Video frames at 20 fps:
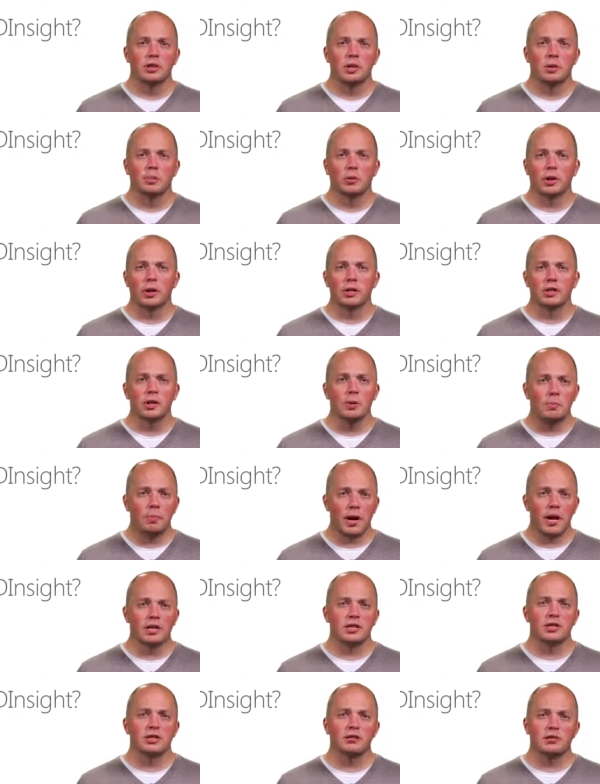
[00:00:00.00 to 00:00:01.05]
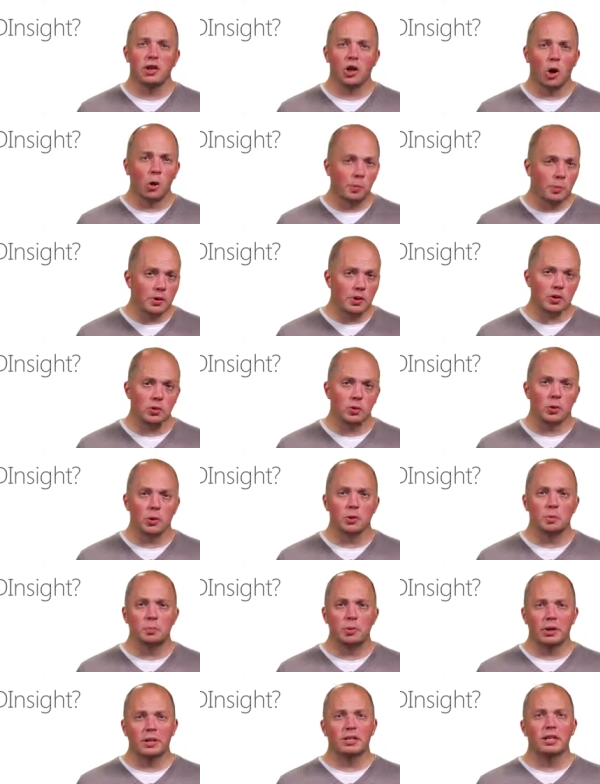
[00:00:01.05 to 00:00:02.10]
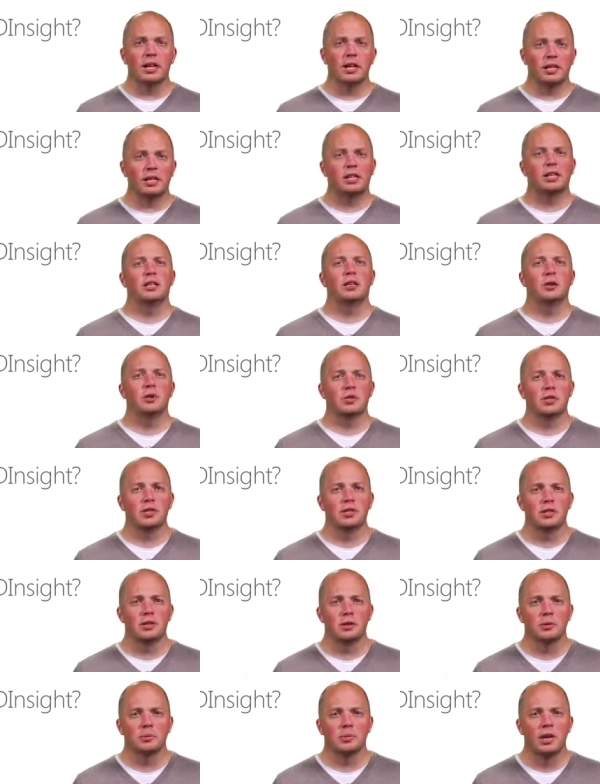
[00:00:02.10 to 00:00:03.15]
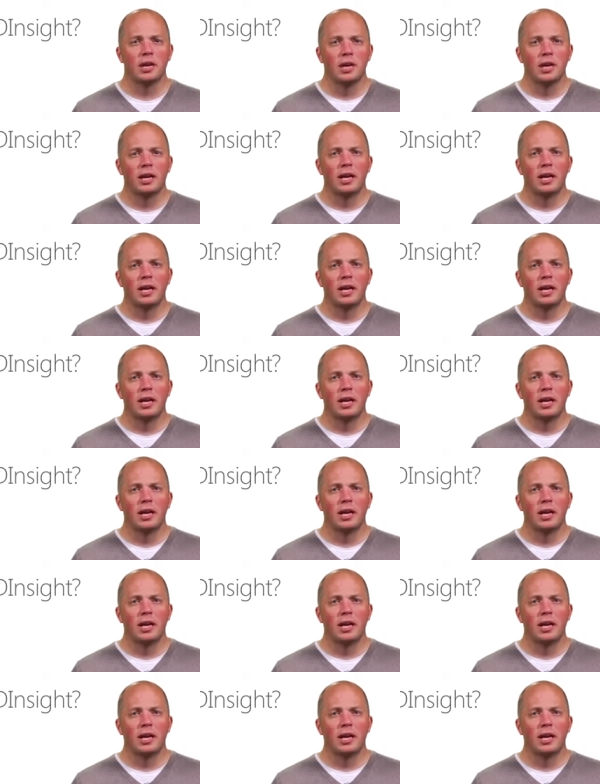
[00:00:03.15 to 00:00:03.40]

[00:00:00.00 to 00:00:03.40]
that brings the best of the open source big data ecosystem